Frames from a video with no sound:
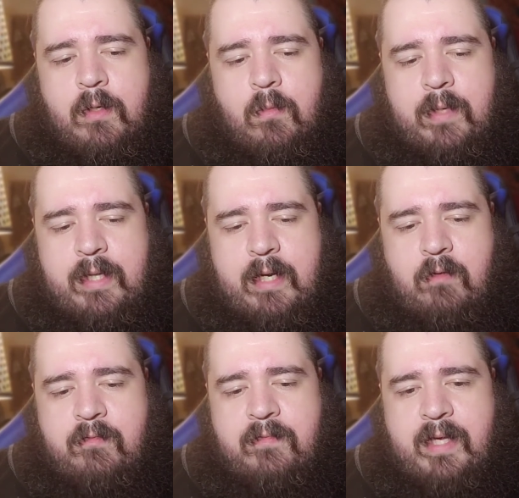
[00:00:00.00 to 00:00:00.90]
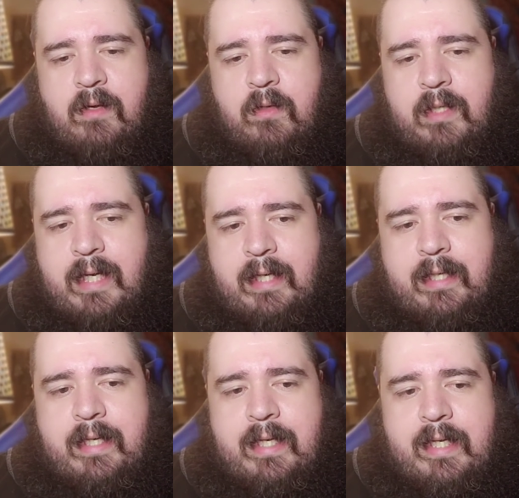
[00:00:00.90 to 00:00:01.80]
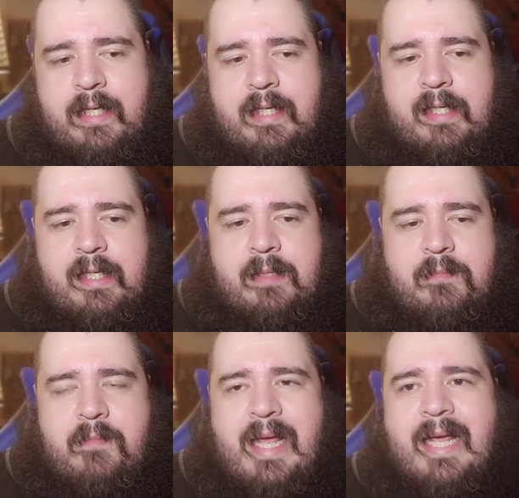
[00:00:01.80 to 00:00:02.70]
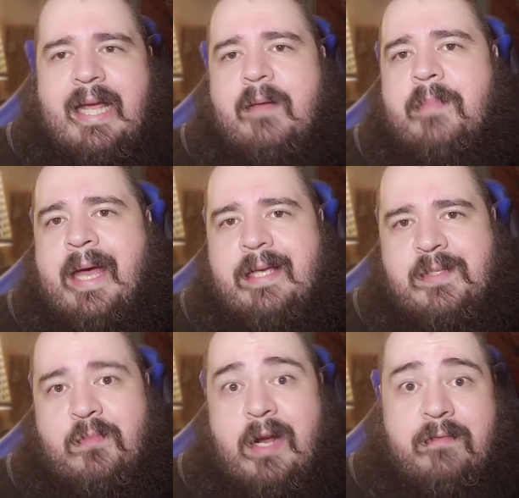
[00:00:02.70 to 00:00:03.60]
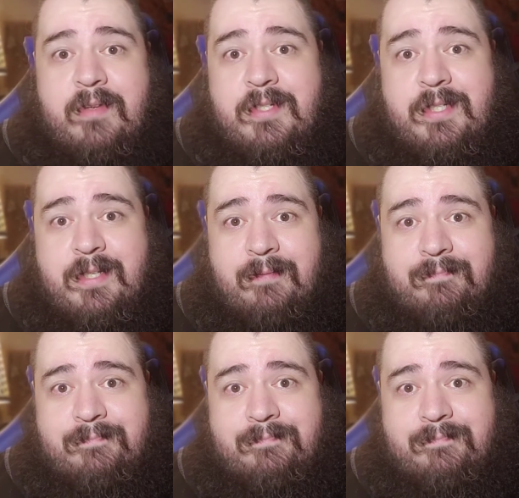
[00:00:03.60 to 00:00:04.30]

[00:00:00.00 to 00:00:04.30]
where they don't feel like making it past breakfast,